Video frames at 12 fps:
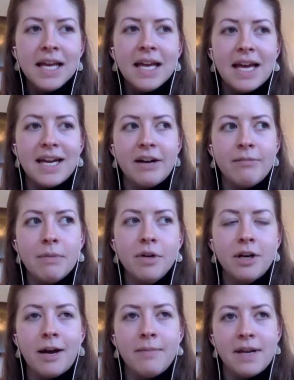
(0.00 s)
And I
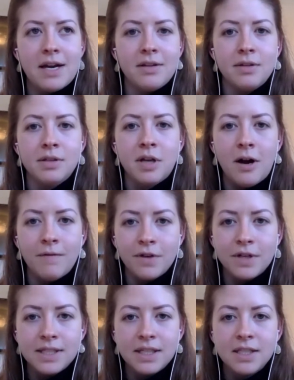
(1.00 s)
remember coming out of those
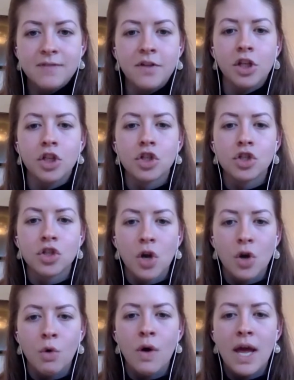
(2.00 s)
conferences feeling
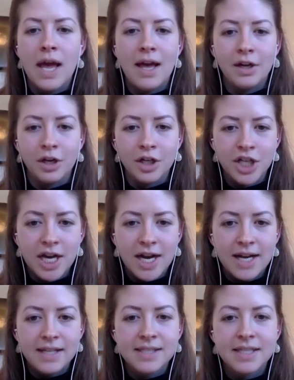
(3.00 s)
so
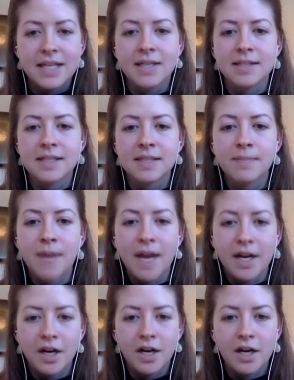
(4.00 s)
energized and
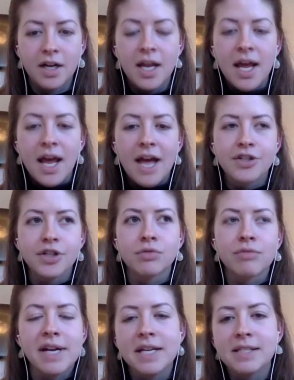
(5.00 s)
inspired and just
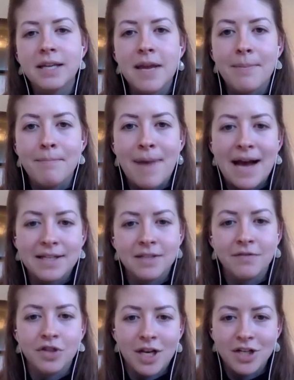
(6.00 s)
ready to make
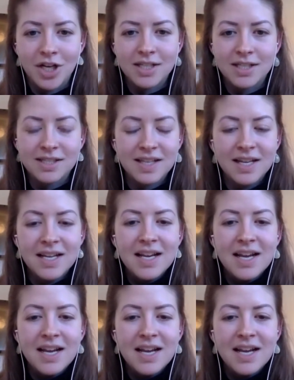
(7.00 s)
massive changes.